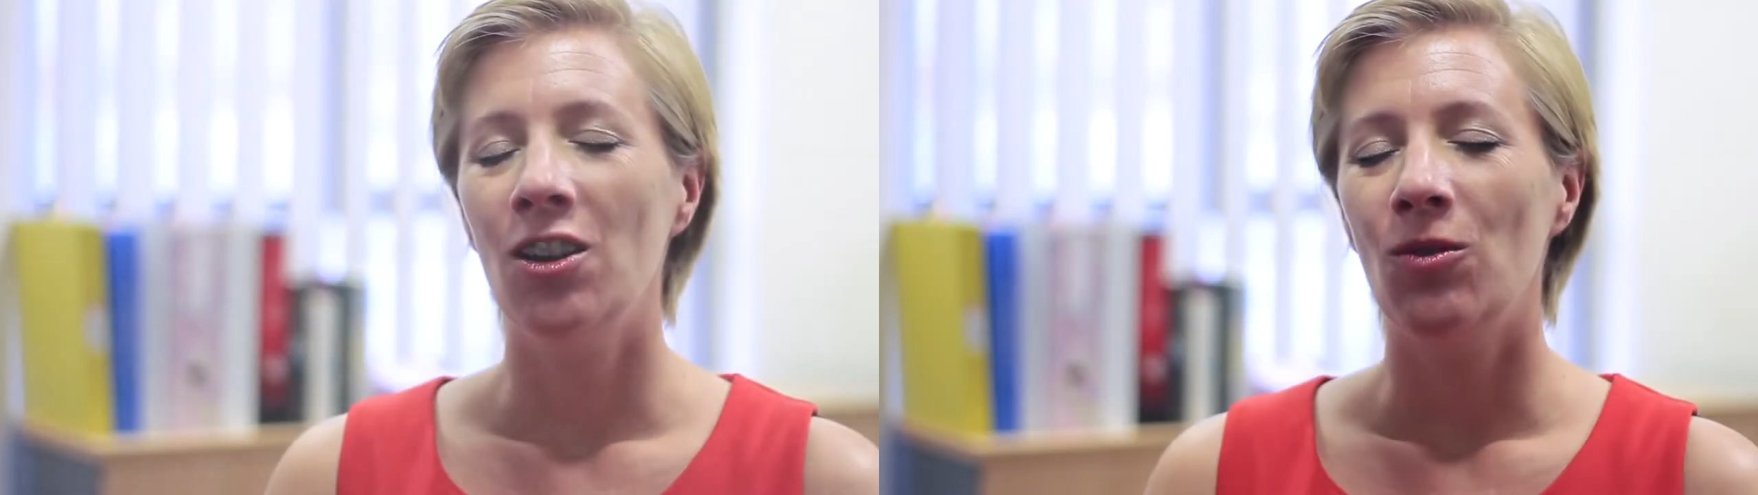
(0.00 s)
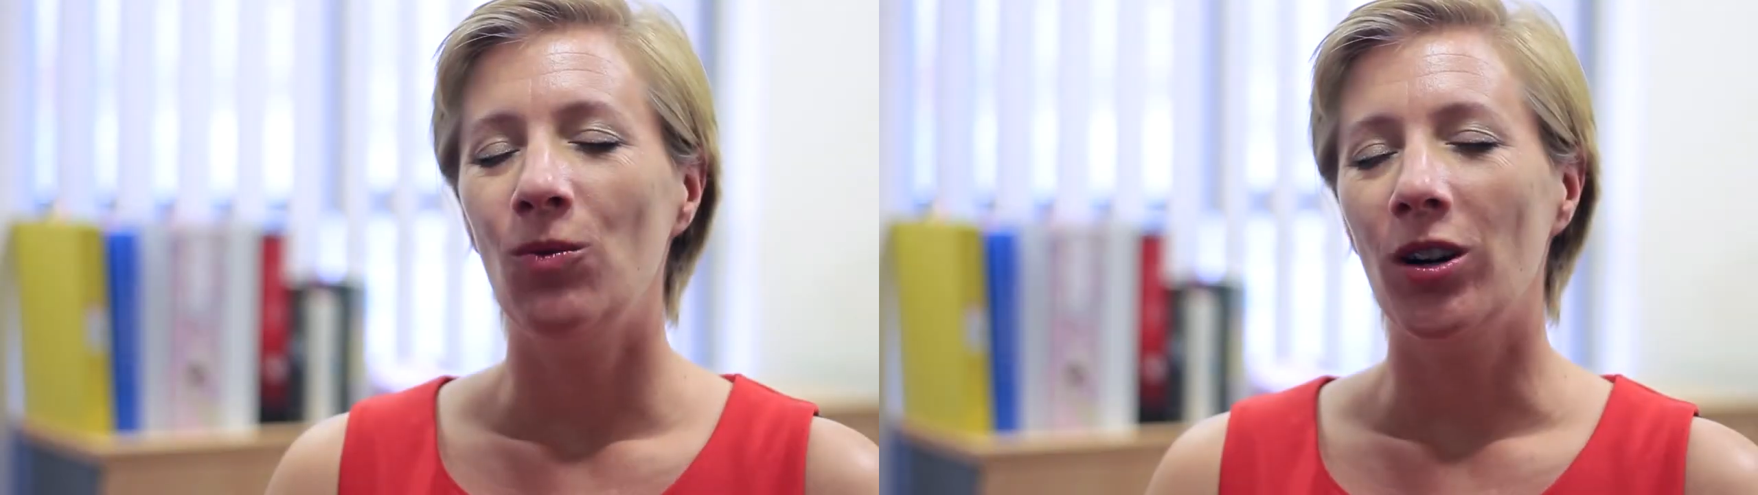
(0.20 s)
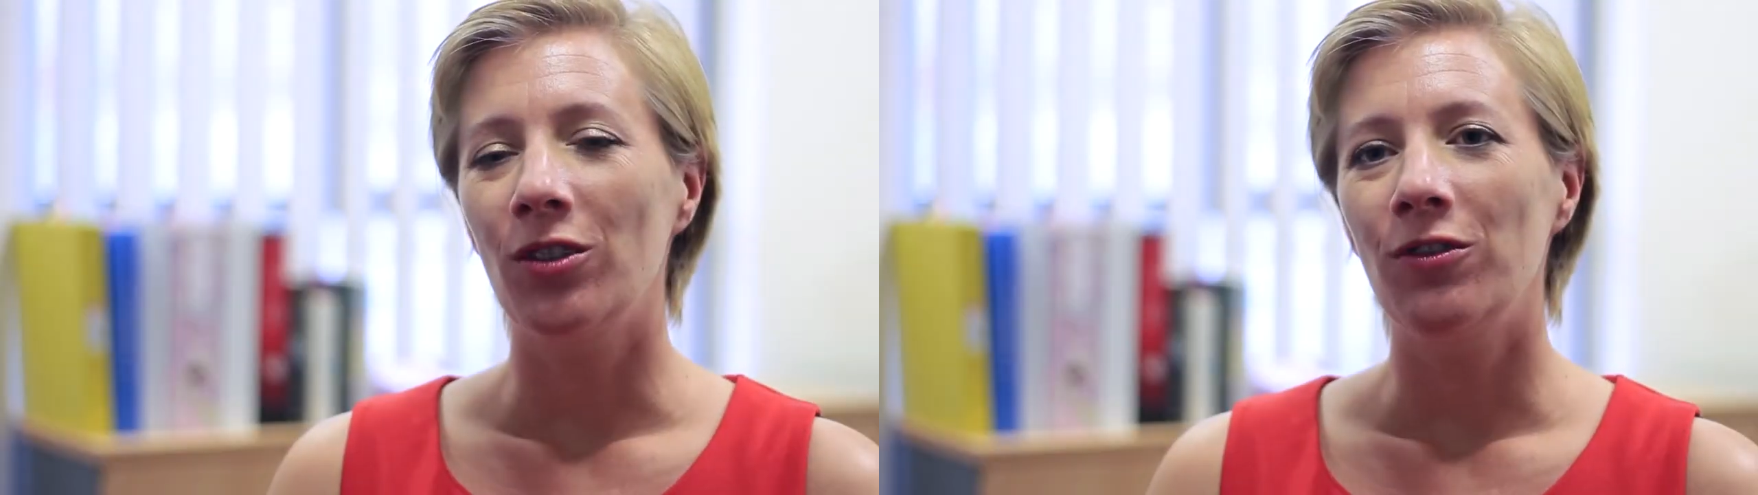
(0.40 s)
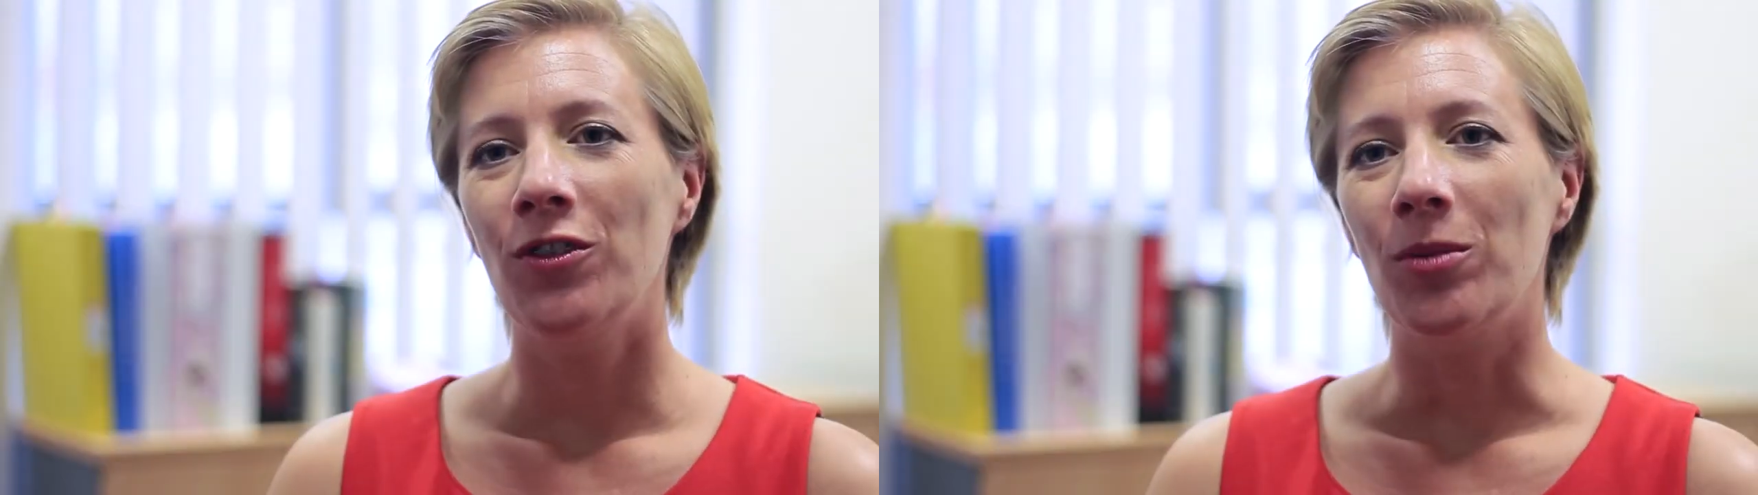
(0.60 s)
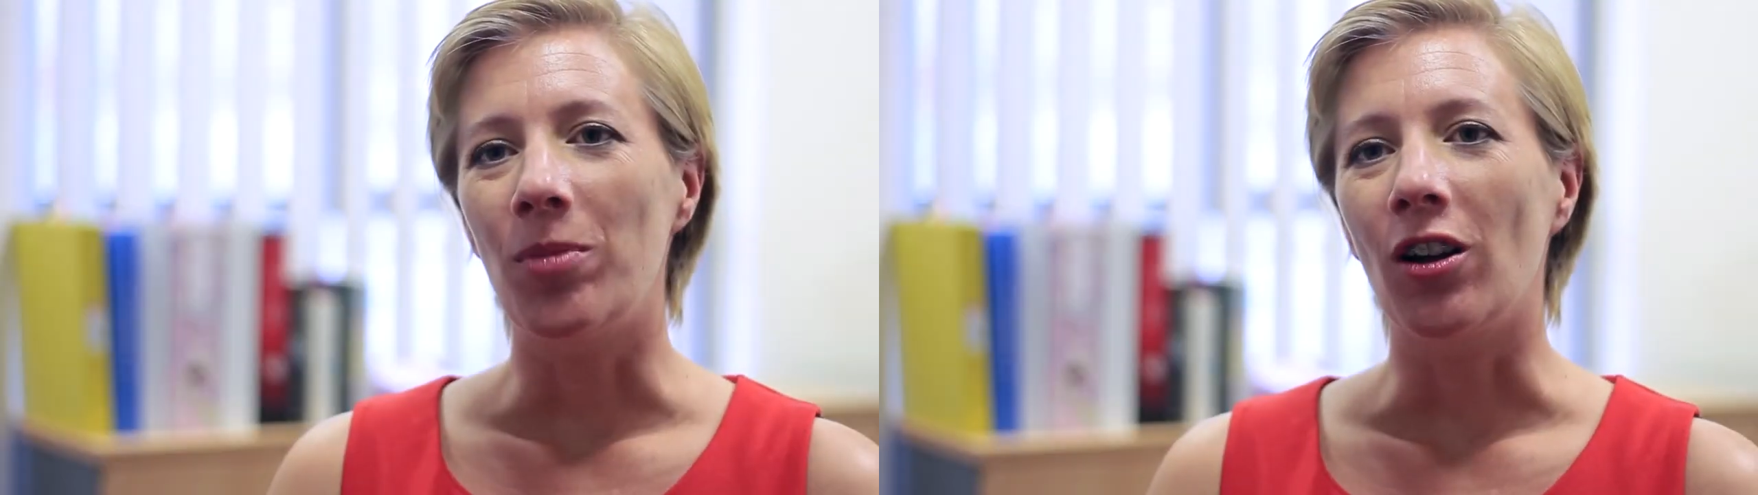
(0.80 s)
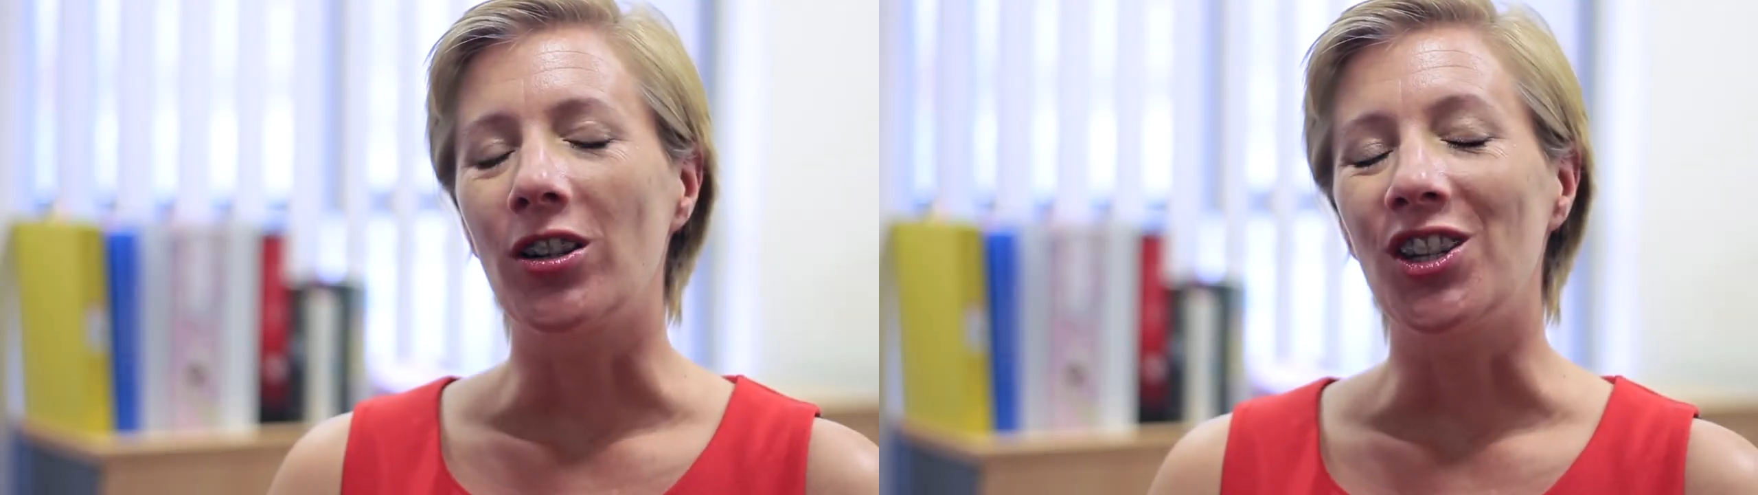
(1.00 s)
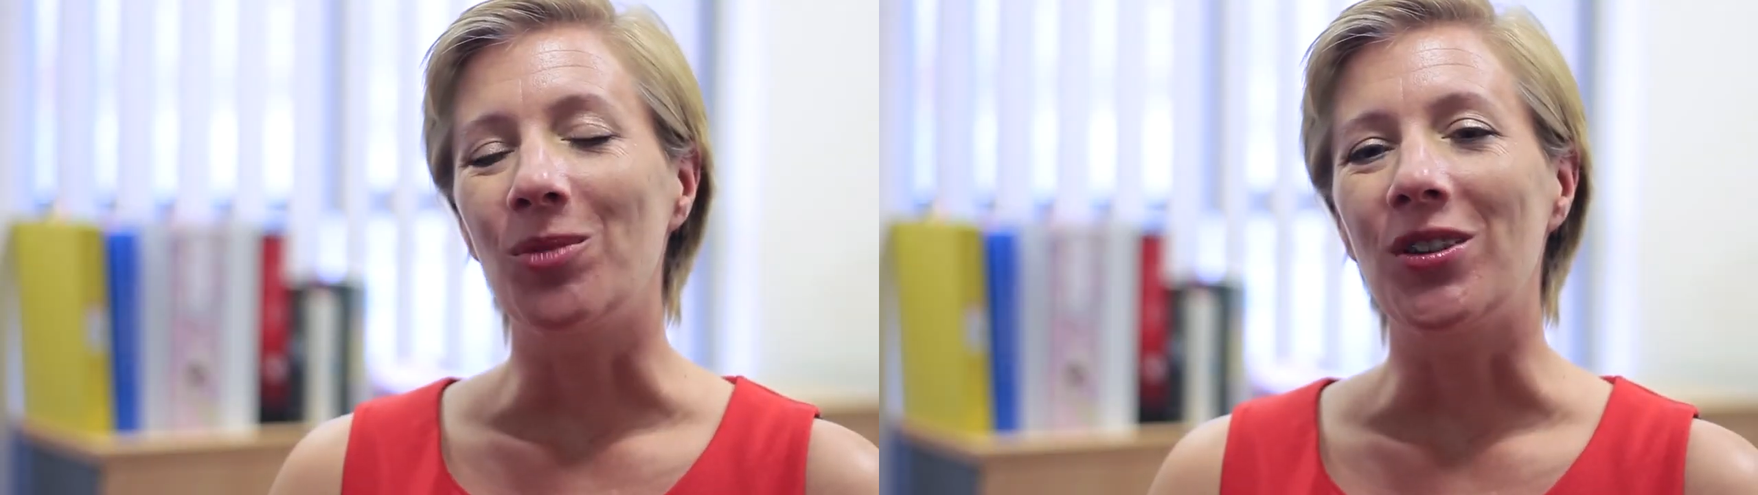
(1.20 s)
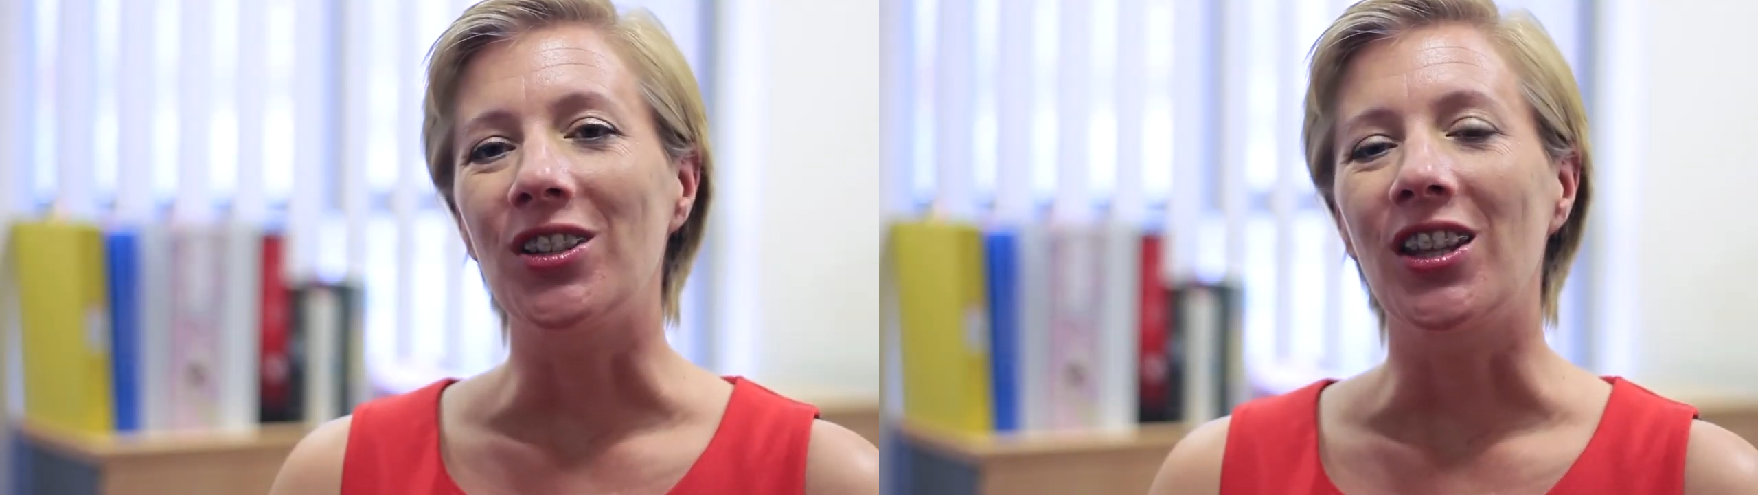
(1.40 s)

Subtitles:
One of the participants